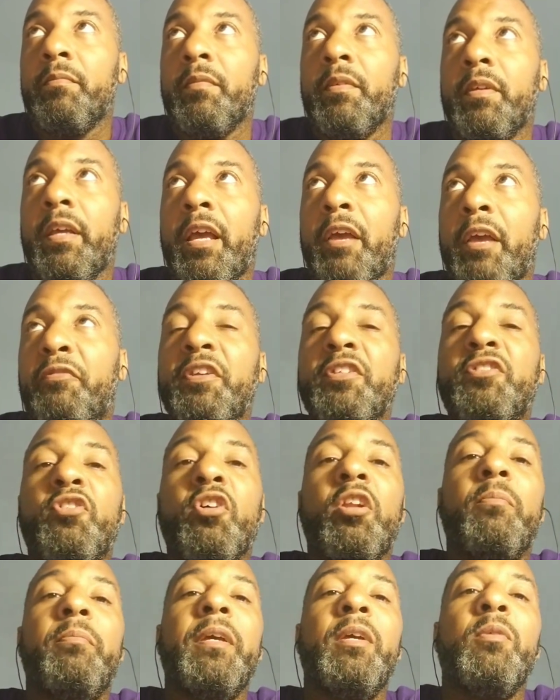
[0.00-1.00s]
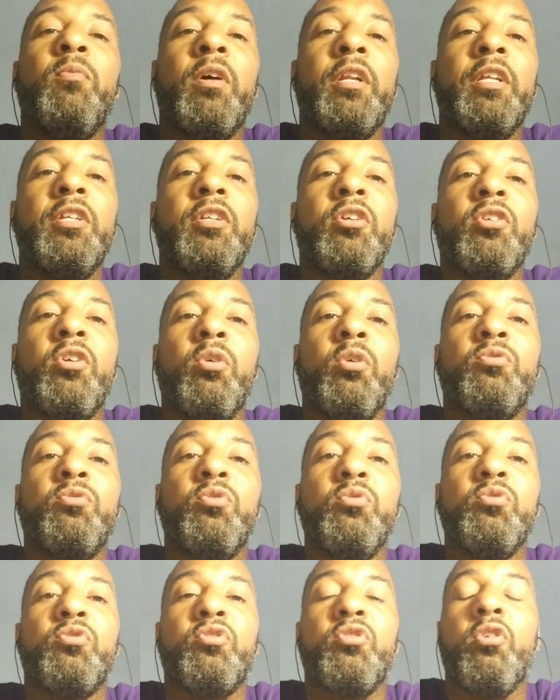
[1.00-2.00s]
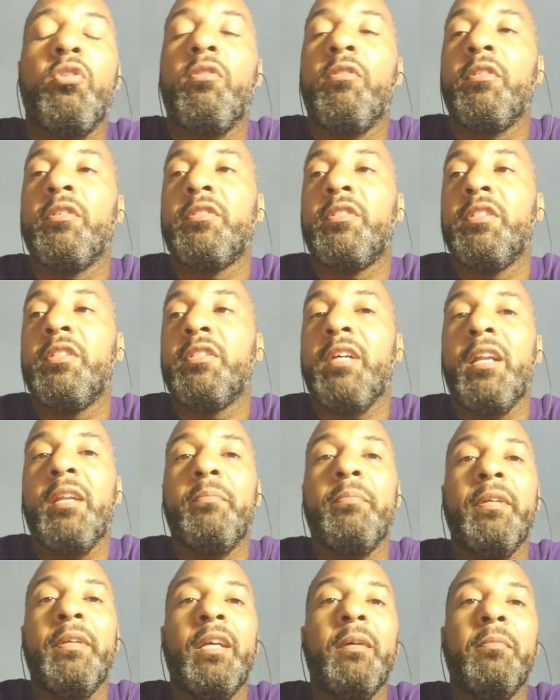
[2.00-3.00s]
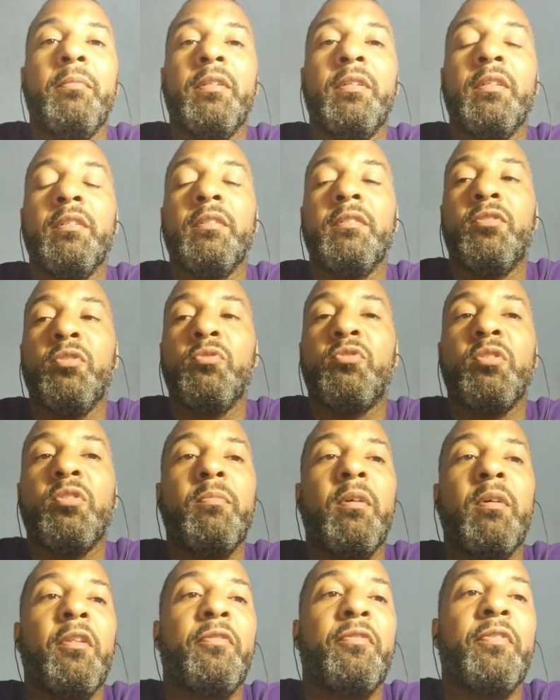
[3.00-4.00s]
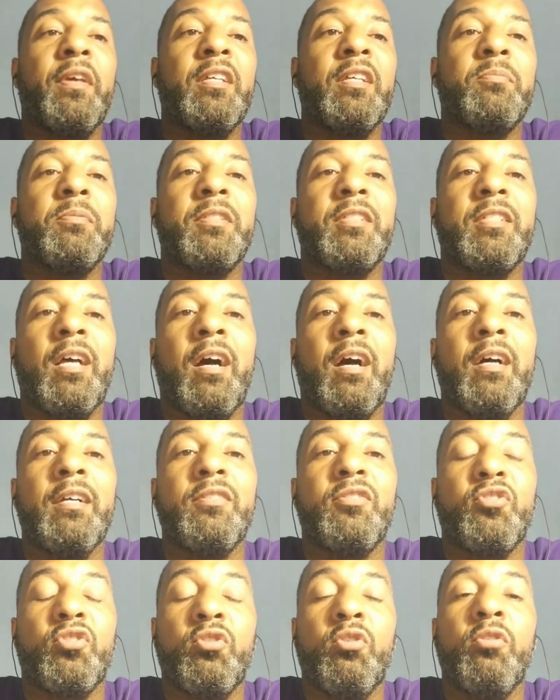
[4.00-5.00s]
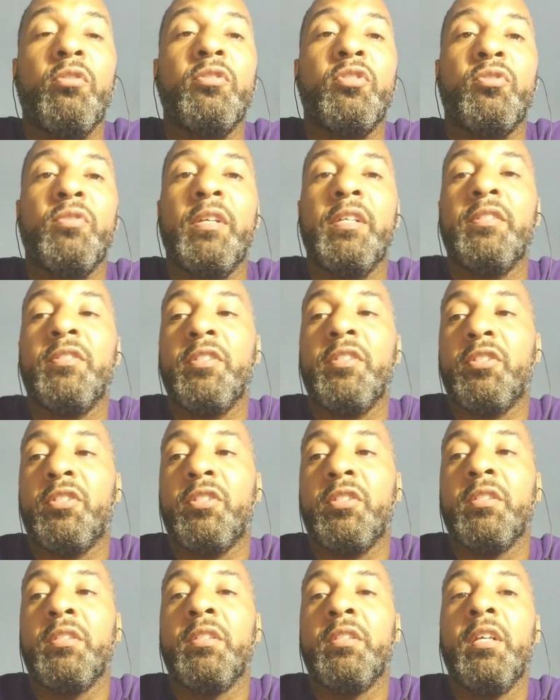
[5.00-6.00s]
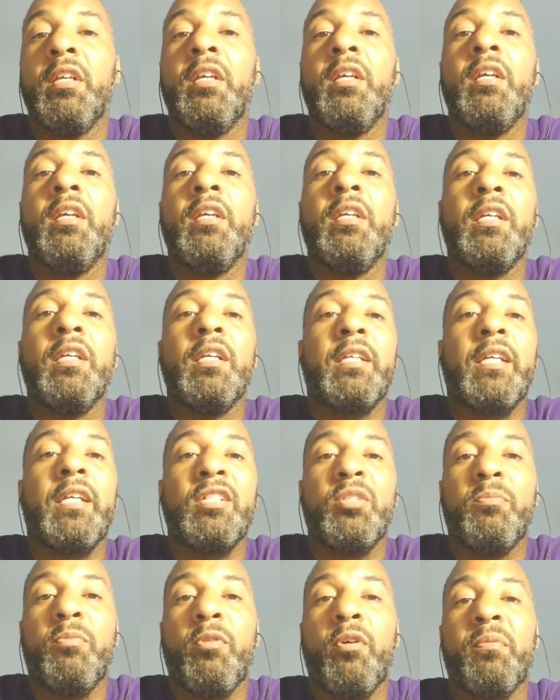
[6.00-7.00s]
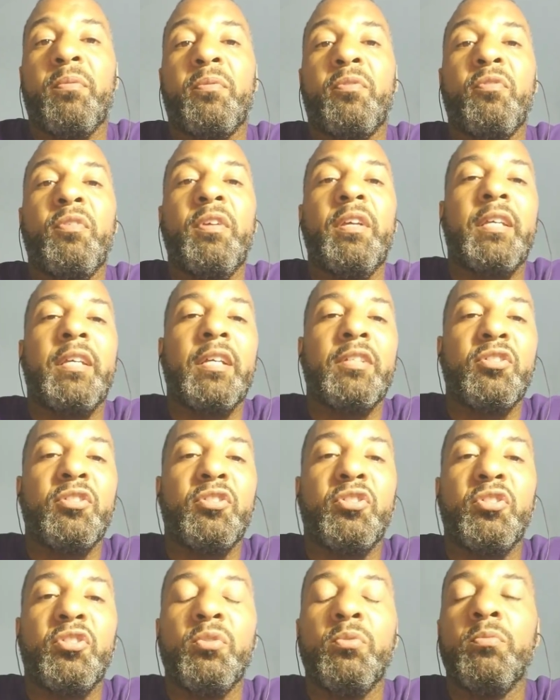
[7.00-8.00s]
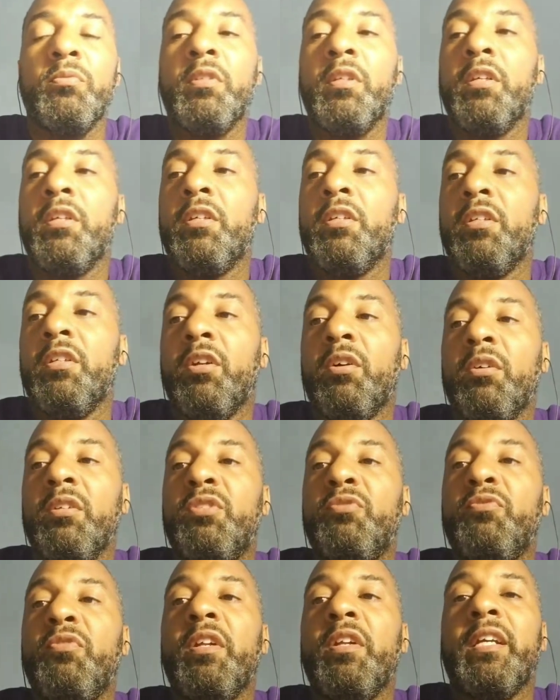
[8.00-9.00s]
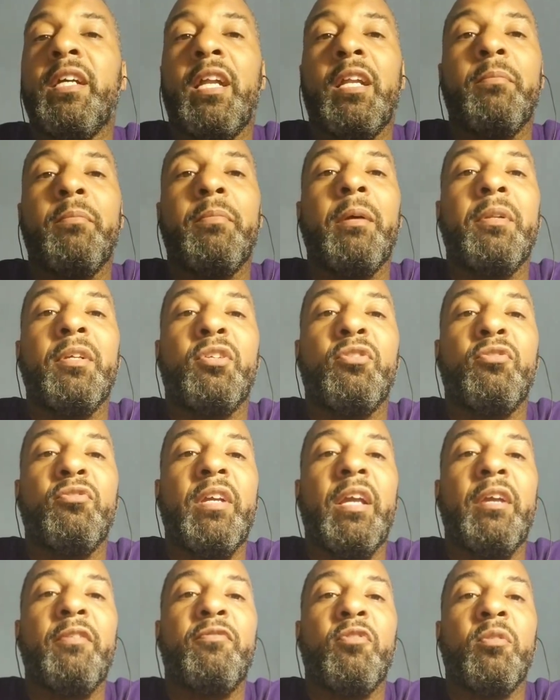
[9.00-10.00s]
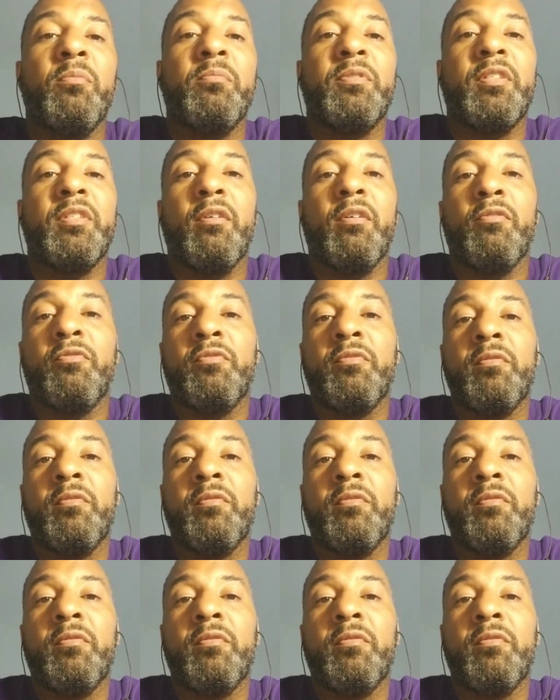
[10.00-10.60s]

If he's going to be one of your go-to scorers, he's got to be able to do some other things besides score in transition, catch the ball from three, catch a shoot. He's really got to be able to create for himself.